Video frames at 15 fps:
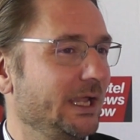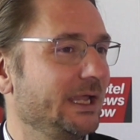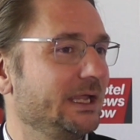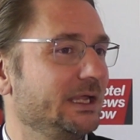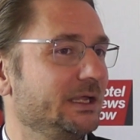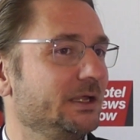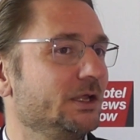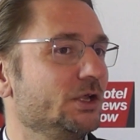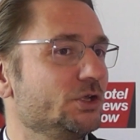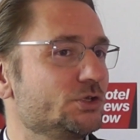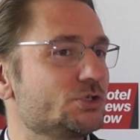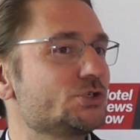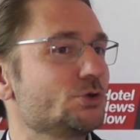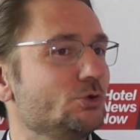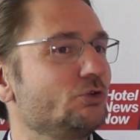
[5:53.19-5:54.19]
a
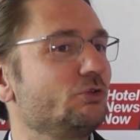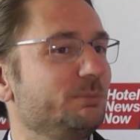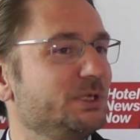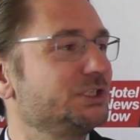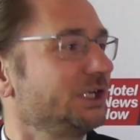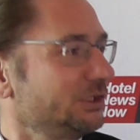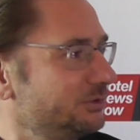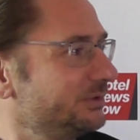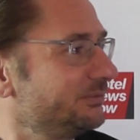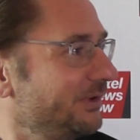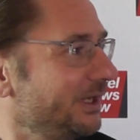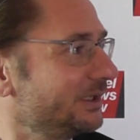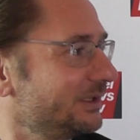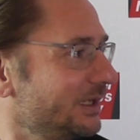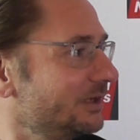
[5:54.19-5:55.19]
soon-to-be
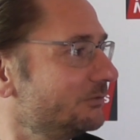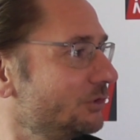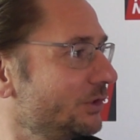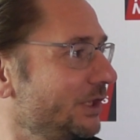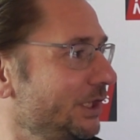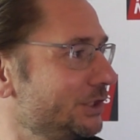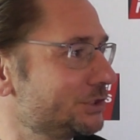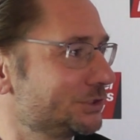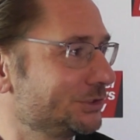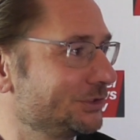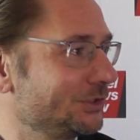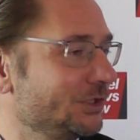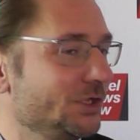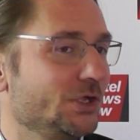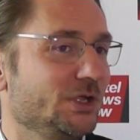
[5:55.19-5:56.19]
gentrified kind of
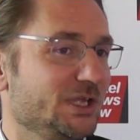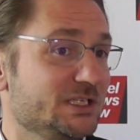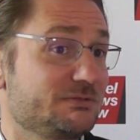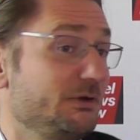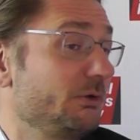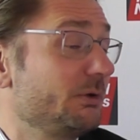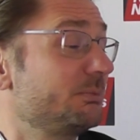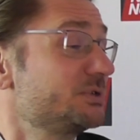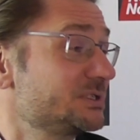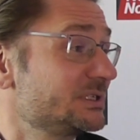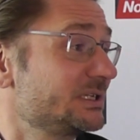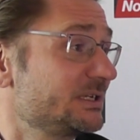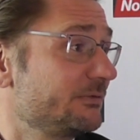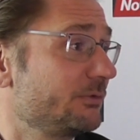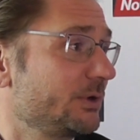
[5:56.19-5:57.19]
location is very
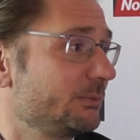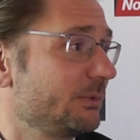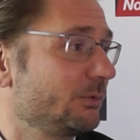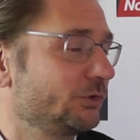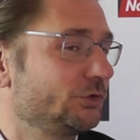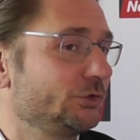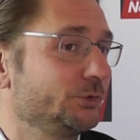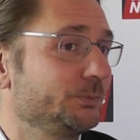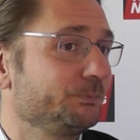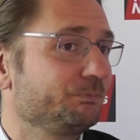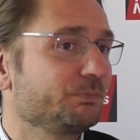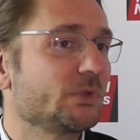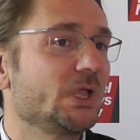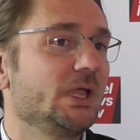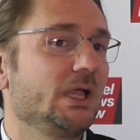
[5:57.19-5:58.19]
representative of what we want to do
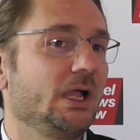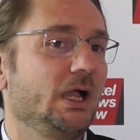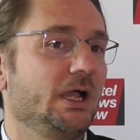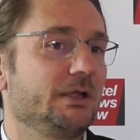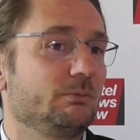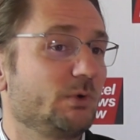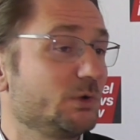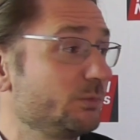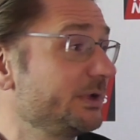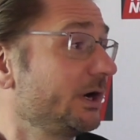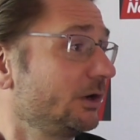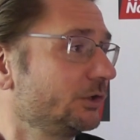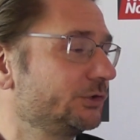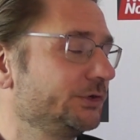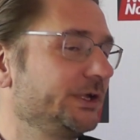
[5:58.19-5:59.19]
and what we
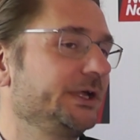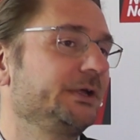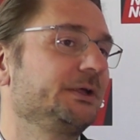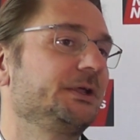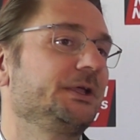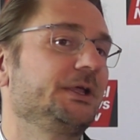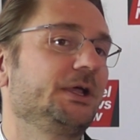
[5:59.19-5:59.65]
are today.